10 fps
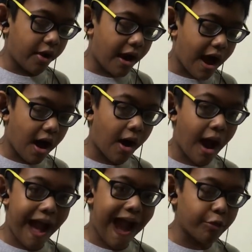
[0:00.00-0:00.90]

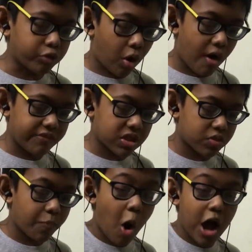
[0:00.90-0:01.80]
out of its
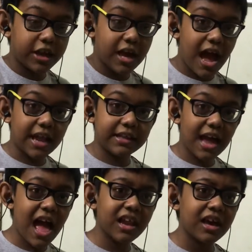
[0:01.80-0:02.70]
spot, and
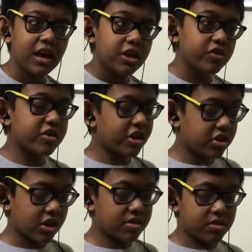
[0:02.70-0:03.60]
then you can
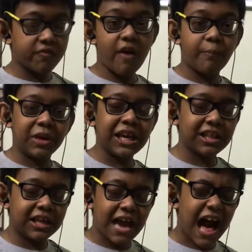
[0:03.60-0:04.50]
just repeat
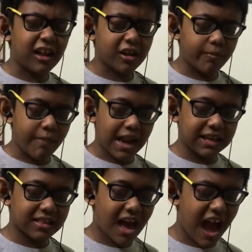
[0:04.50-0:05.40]
the alg many
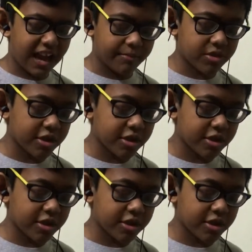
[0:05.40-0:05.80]
times.